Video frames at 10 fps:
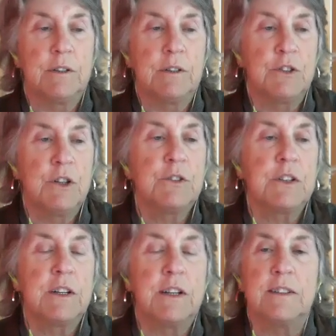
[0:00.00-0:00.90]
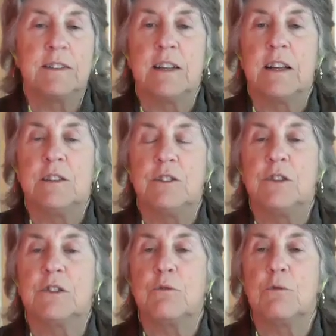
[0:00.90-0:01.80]
Chosen has said,
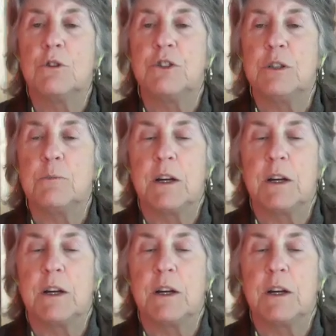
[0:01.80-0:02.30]
Chosen Roshi,